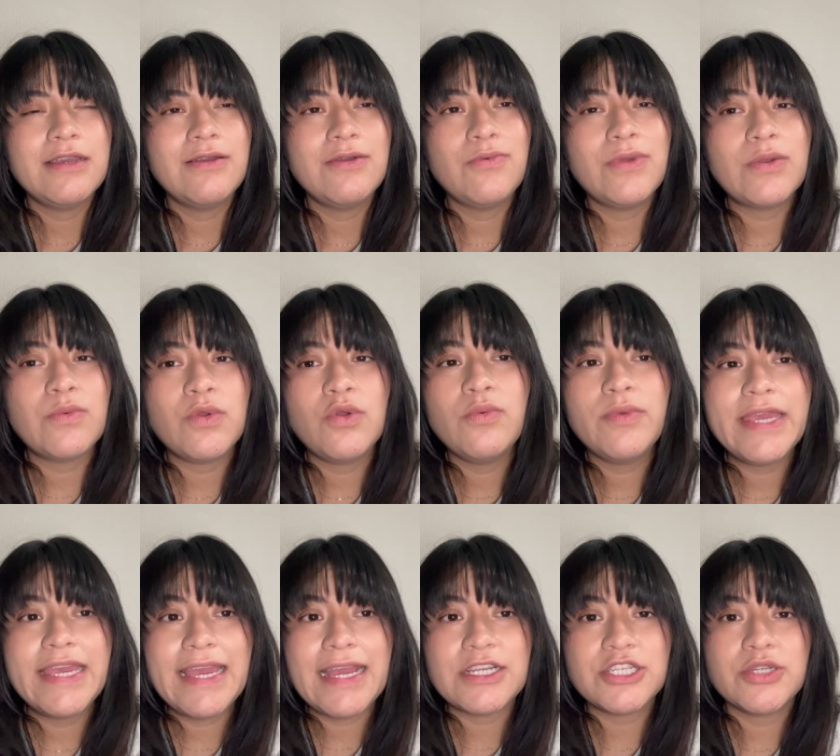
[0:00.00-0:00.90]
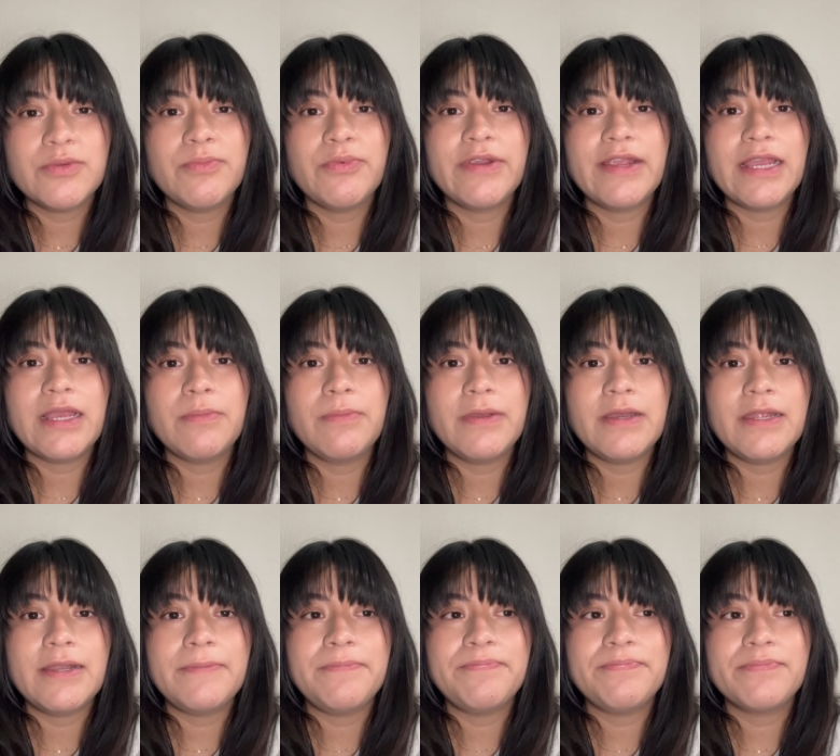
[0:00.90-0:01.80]
when will we catch a break?
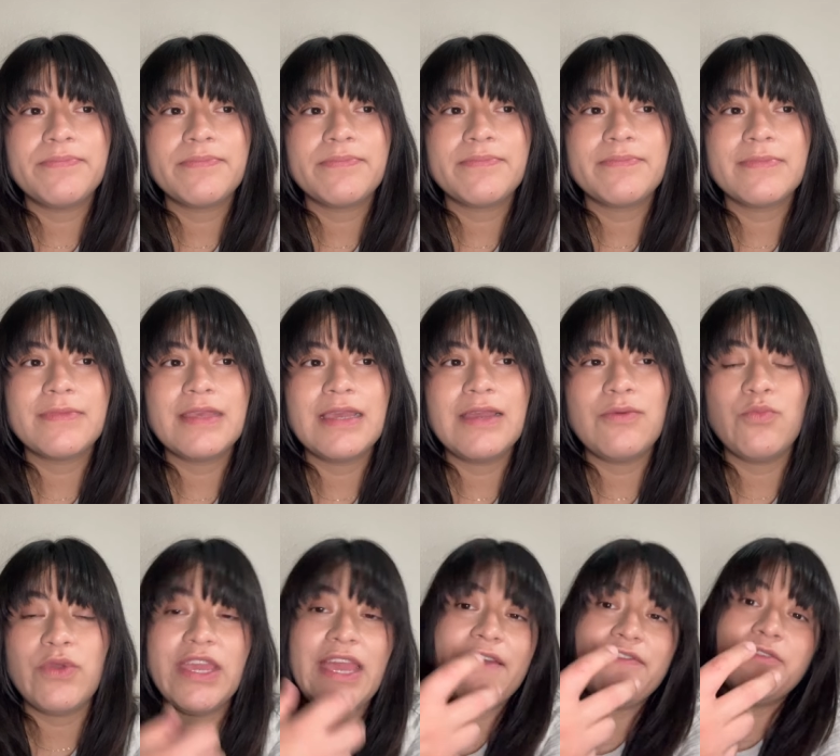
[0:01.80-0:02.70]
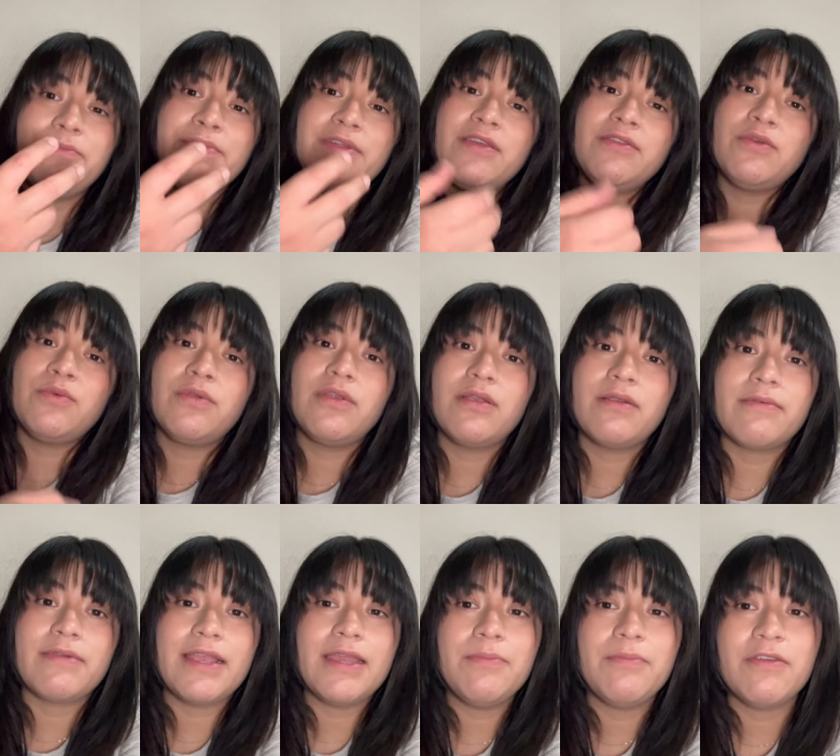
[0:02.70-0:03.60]
But we have to put in the work,
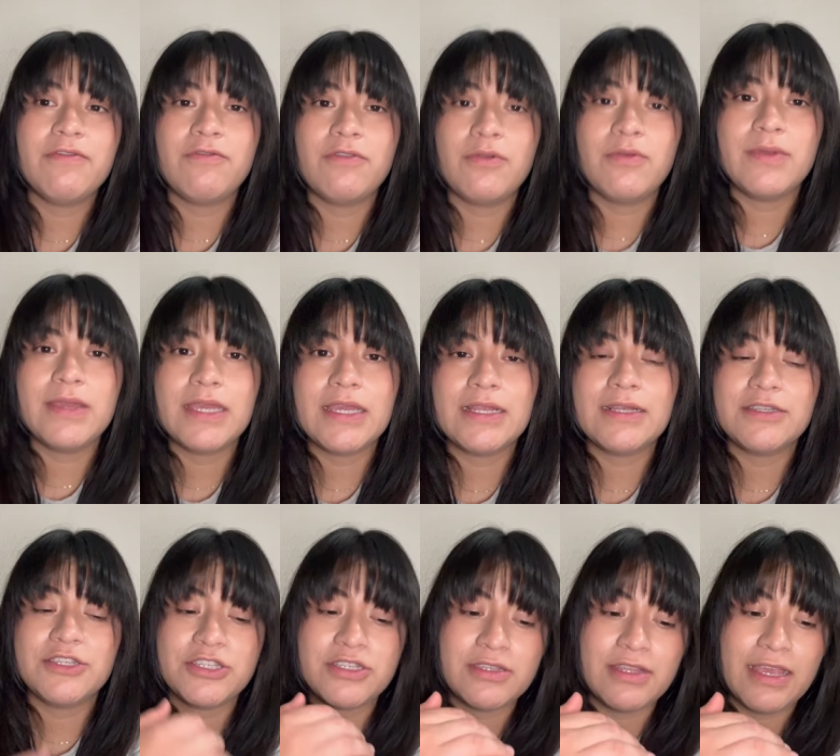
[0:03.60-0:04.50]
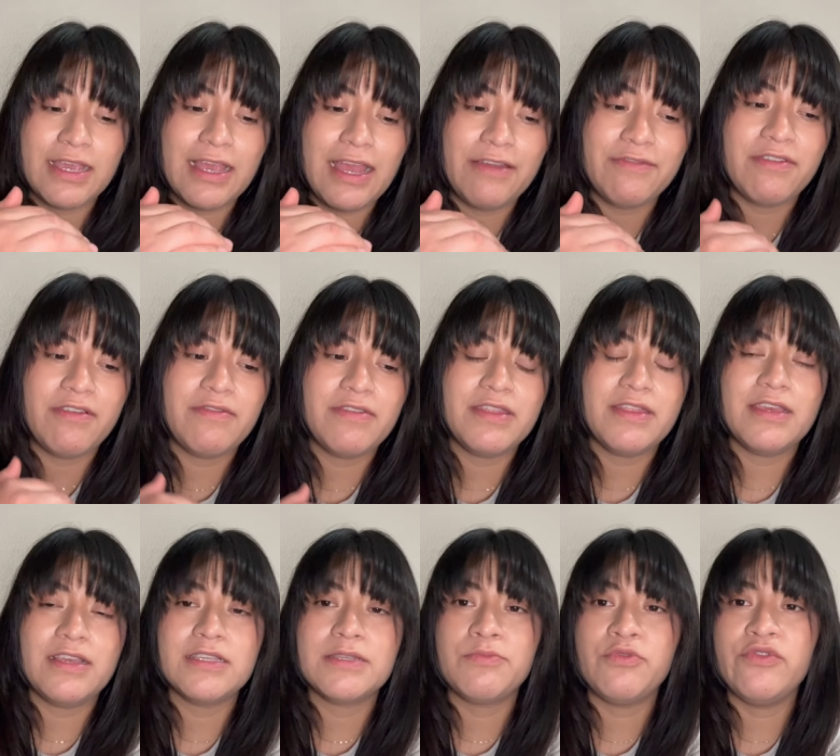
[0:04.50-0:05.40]
right? Before we can just like have
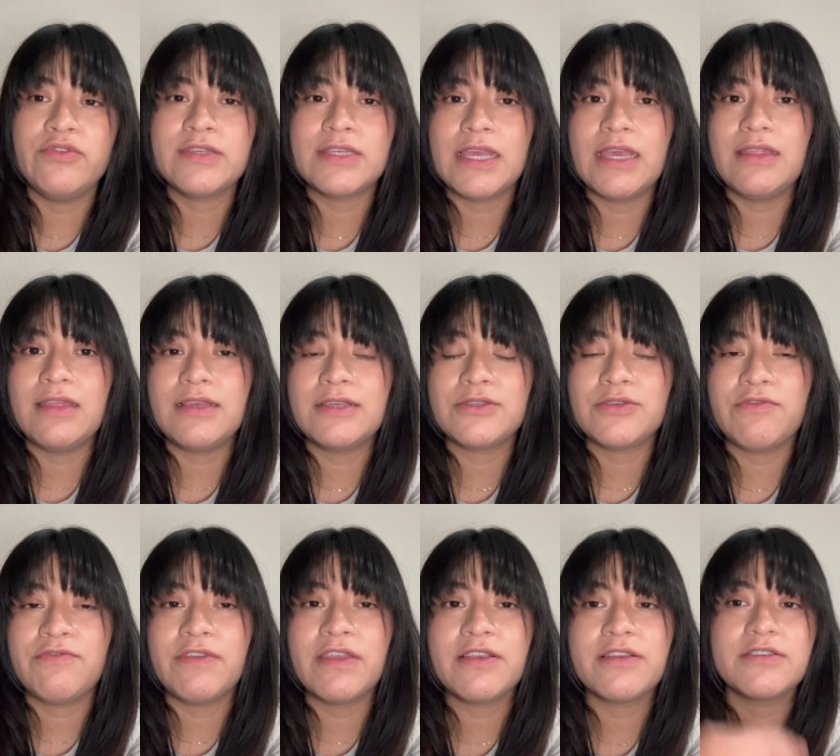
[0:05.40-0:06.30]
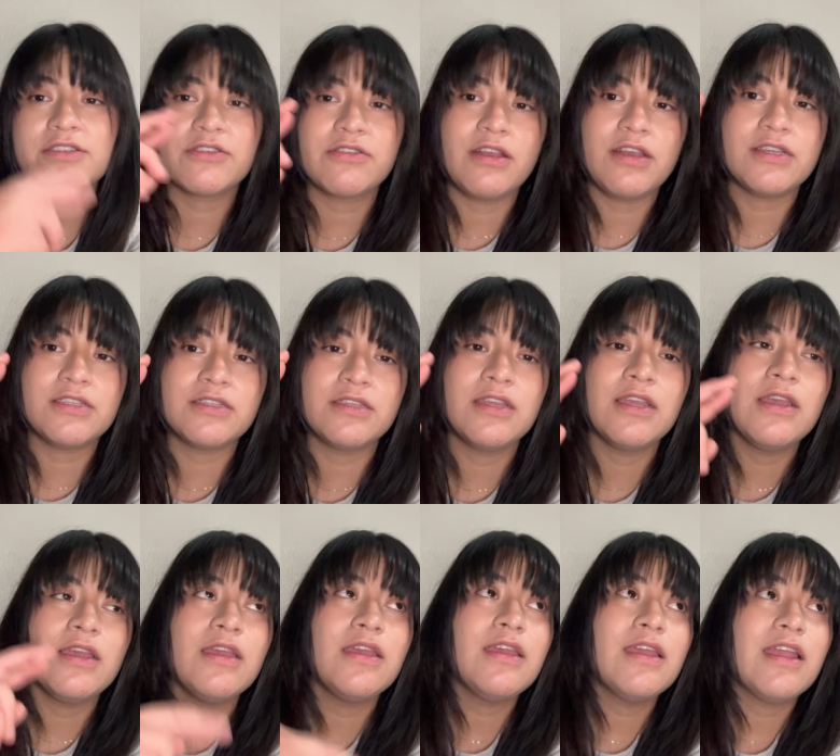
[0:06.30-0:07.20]
everything smooth sailing. So fingers crossed,
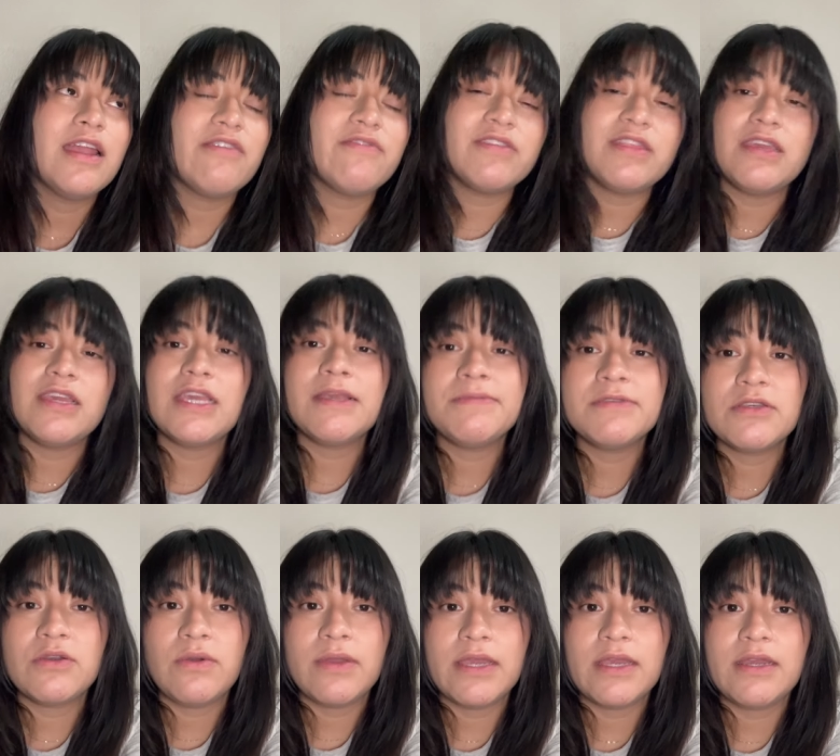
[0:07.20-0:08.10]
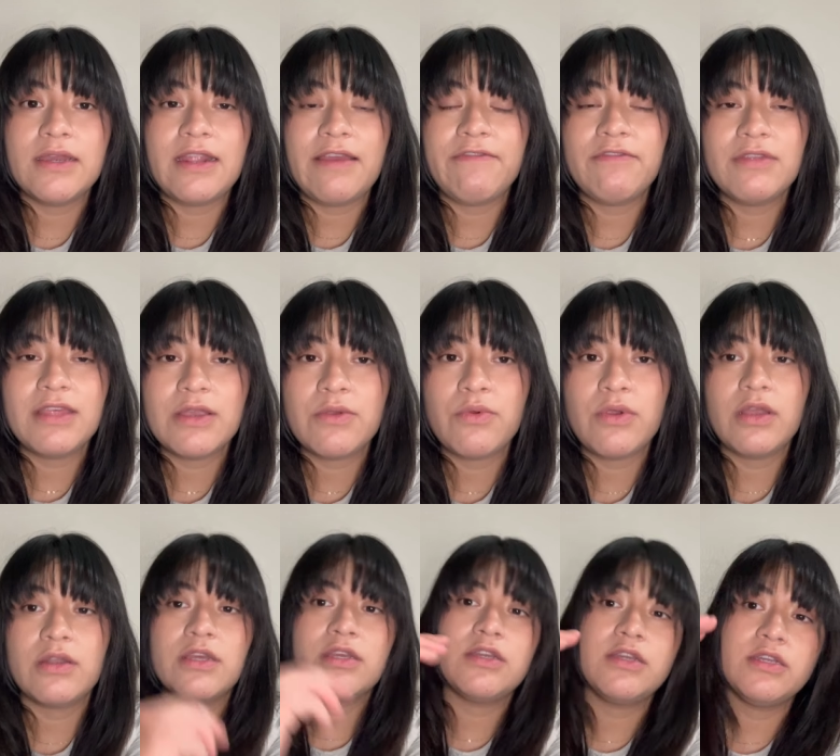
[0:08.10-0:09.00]
everything keeps going good. I feel like we're
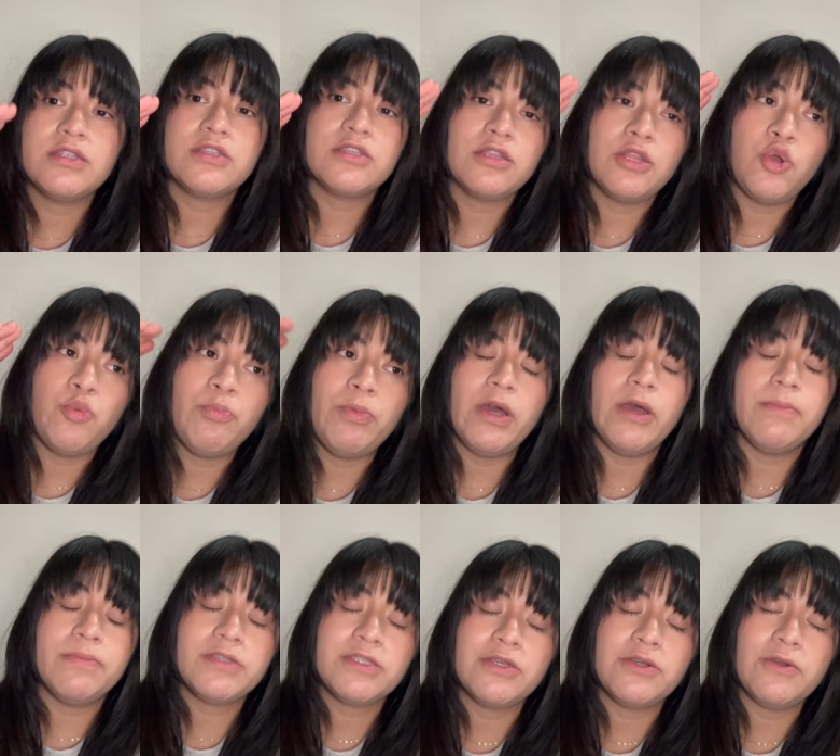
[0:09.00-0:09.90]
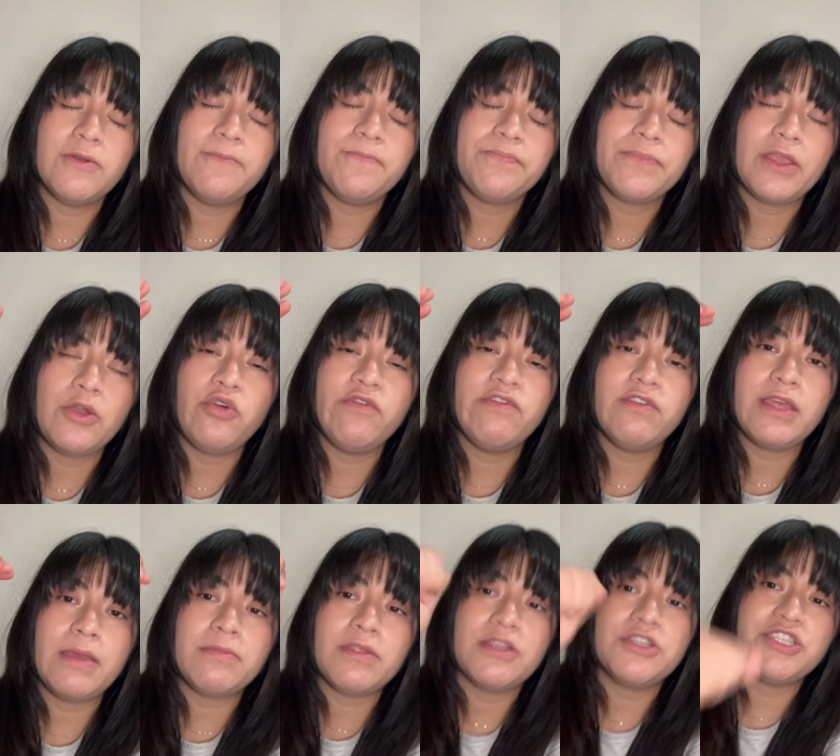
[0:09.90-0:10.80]
on a good slope up. So hopefully
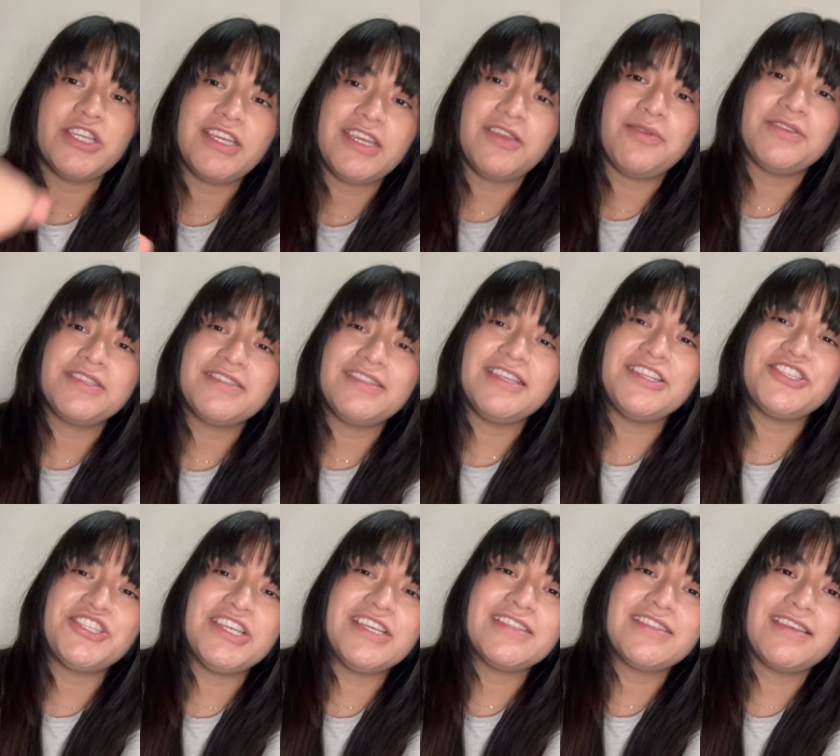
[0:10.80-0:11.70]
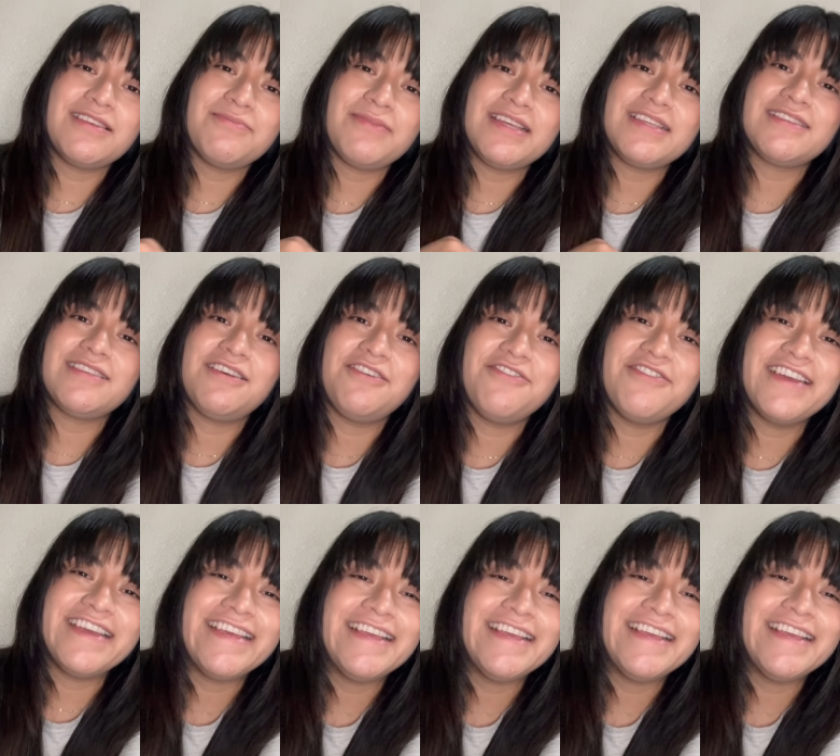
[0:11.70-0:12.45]
I'm not drinking, jinxing myself.